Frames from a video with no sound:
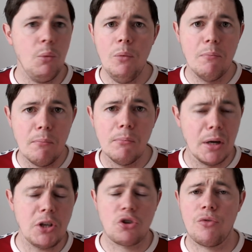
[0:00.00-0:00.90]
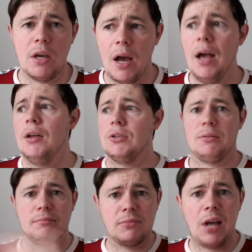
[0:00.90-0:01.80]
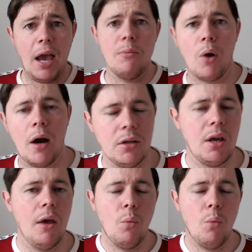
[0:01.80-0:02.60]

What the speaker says: monetary and time-wise,